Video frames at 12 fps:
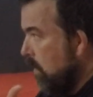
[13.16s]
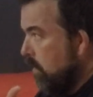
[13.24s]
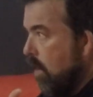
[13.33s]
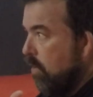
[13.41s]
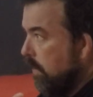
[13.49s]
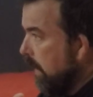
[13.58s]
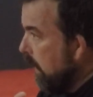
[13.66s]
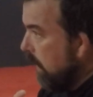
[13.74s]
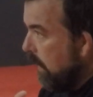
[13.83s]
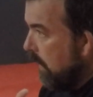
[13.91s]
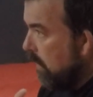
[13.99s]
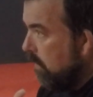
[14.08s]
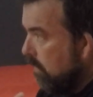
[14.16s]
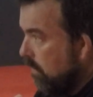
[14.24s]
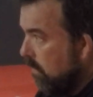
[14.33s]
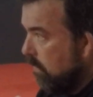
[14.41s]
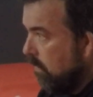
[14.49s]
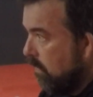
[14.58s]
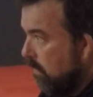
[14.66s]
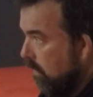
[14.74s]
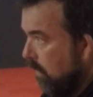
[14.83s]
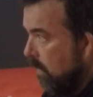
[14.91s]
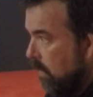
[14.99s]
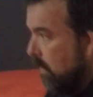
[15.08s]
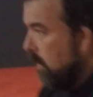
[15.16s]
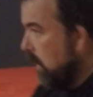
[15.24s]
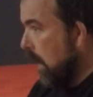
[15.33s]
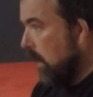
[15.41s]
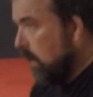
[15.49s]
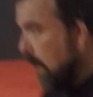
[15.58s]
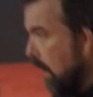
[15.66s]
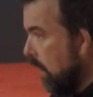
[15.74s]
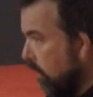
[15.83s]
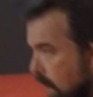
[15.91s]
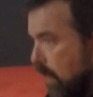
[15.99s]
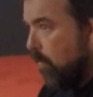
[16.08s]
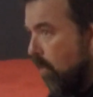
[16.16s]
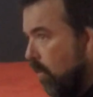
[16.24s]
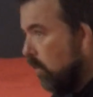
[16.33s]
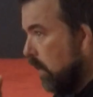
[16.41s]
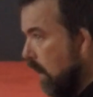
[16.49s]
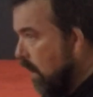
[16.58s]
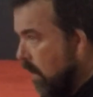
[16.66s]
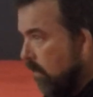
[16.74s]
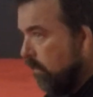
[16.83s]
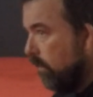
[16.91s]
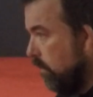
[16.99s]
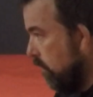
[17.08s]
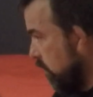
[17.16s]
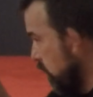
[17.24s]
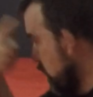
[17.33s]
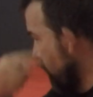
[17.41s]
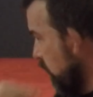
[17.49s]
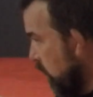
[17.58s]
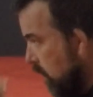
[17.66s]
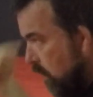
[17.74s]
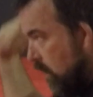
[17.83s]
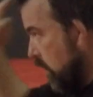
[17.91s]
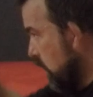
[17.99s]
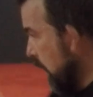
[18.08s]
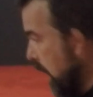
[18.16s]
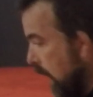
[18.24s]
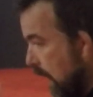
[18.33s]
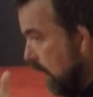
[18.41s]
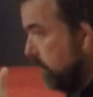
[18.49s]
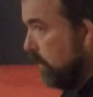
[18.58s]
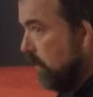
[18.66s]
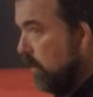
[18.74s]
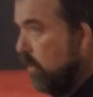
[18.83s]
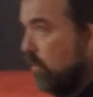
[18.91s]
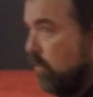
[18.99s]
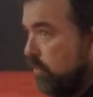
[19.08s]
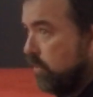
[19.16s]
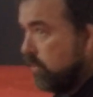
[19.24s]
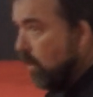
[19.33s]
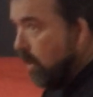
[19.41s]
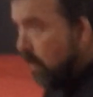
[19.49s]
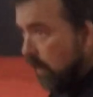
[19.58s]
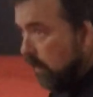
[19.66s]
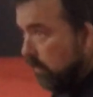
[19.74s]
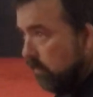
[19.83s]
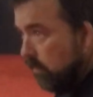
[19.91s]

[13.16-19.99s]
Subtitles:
no gi, not a lot to grab hold of. That head's a huge target.